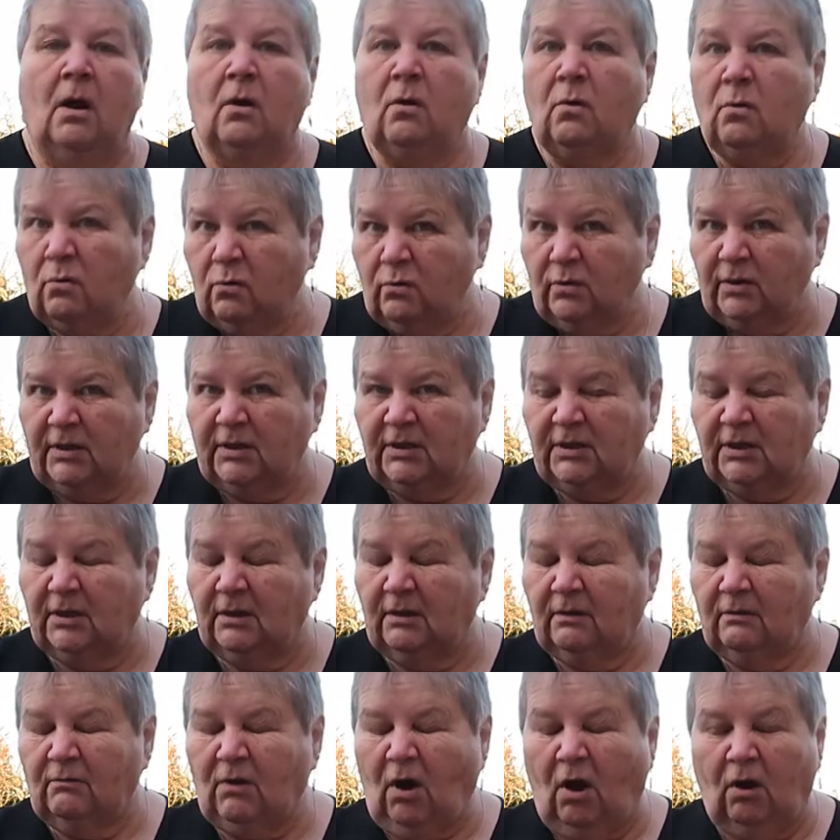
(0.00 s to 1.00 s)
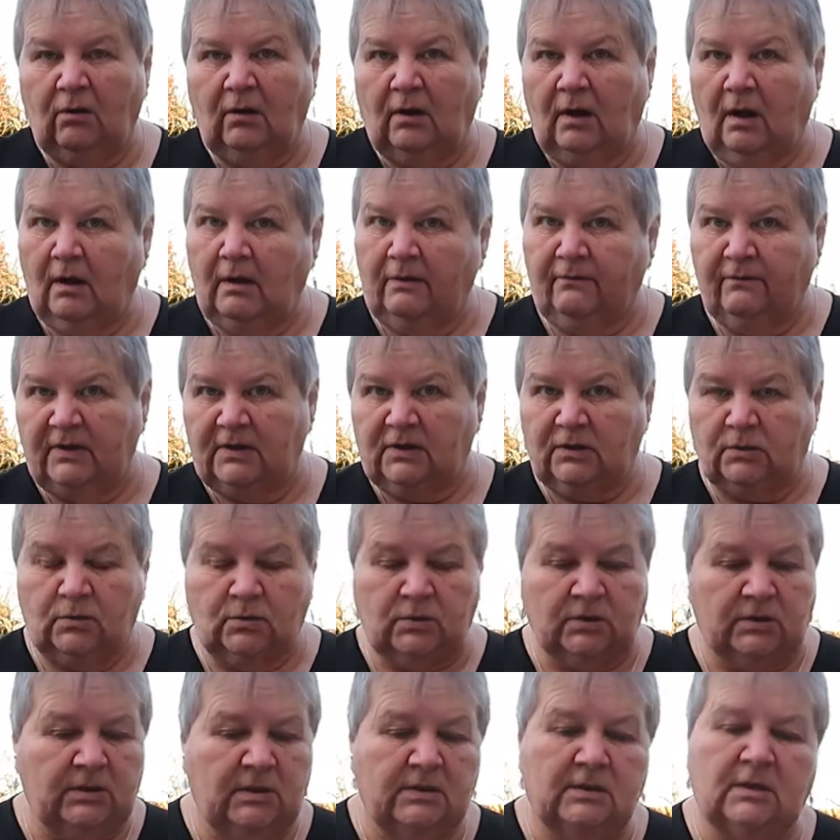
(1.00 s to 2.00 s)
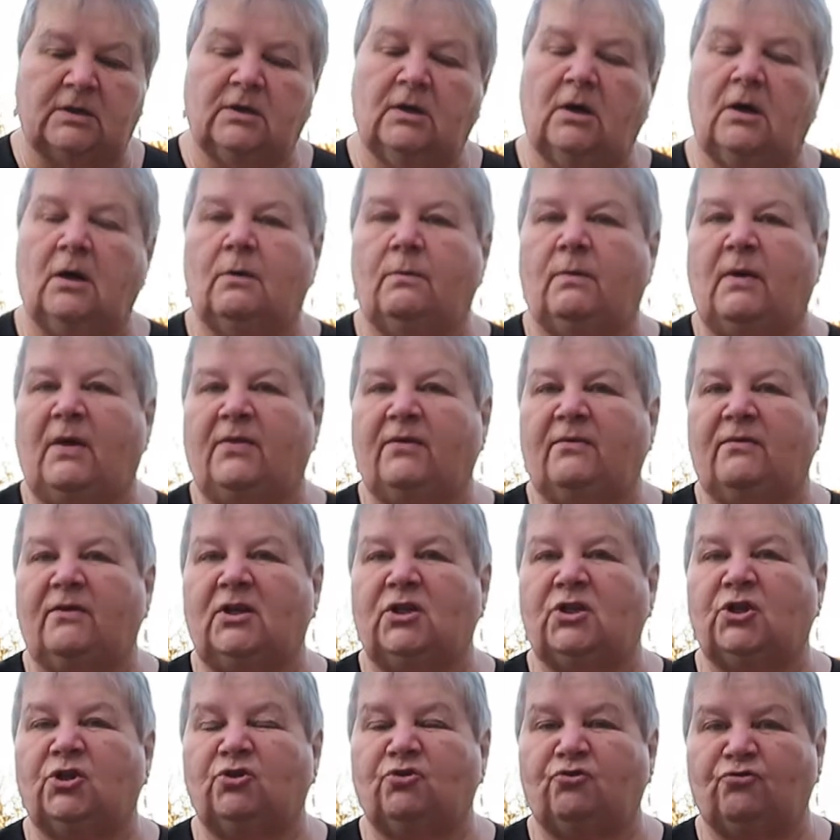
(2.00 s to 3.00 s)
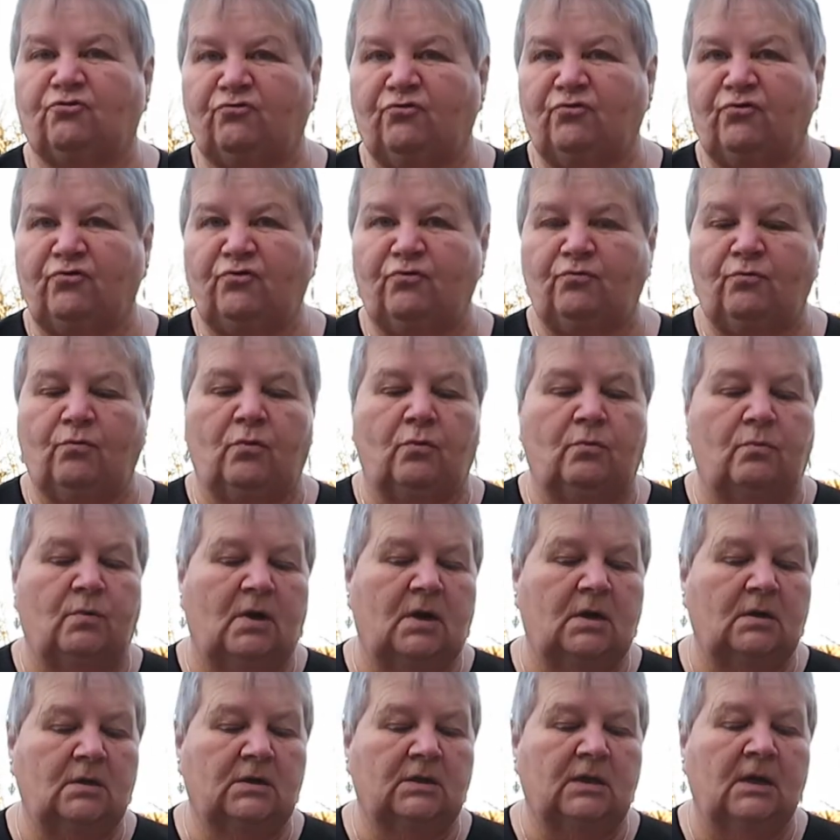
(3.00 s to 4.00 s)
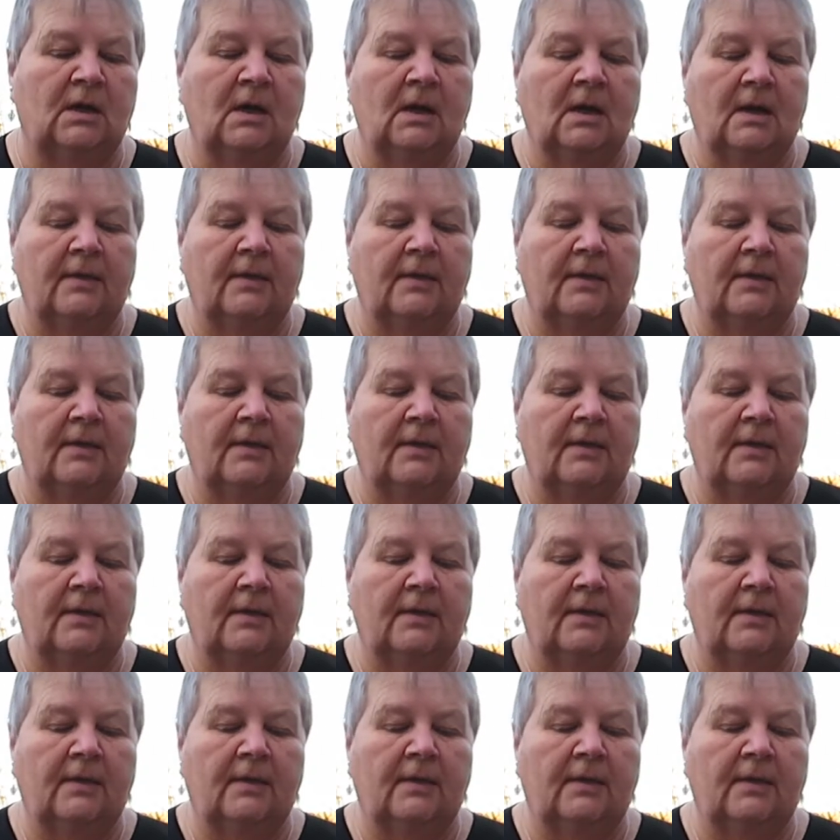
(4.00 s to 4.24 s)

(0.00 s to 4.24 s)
According to online resources, I don't know whether it's true or what,